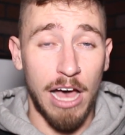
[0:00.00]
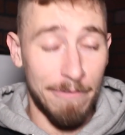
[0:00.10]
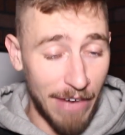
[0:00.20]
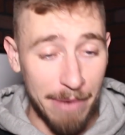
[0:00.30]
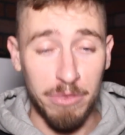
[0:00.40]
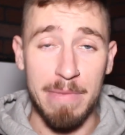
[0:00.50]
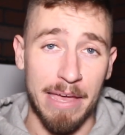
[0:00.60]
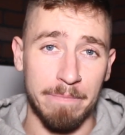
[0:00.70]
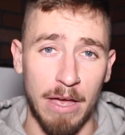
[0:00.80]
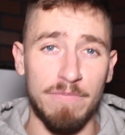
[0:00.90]
I'm fine with
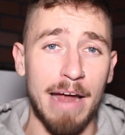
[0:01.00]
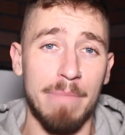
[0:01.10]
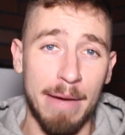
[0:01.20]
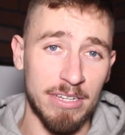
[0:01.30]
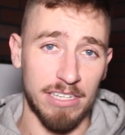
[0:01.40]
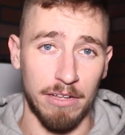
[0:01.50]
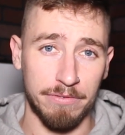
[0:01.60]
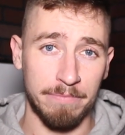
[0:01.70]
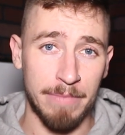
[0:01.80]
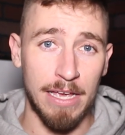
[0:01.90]
me. I'm fine by
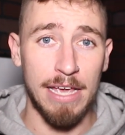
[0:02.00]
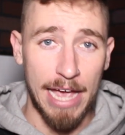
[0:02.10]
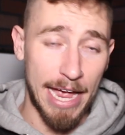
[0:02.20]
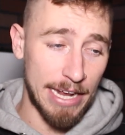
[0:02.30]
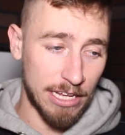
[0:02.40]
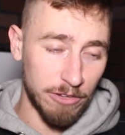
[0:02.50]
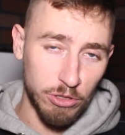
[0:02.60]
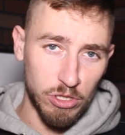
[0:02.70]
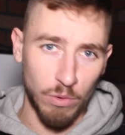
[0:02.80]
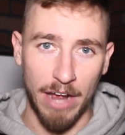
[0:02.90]
myself. And it
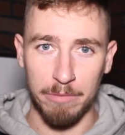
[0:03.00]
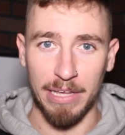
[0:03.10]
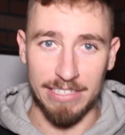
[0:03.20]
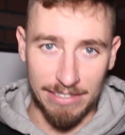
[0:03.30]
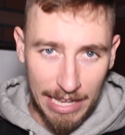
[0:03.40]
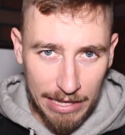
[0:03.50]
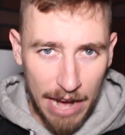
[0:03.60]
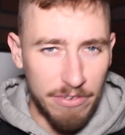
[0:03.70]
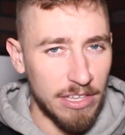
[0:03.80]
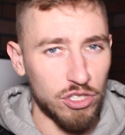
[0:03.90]
comes from this grounded place. It's like
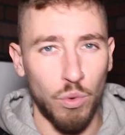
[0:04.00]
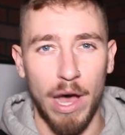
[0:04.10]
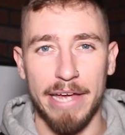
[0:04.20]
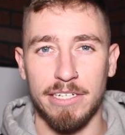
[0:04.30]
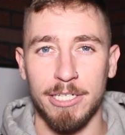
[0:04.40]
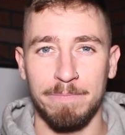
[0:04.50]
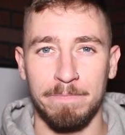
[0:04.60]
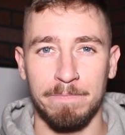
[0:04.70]
everything's quiet.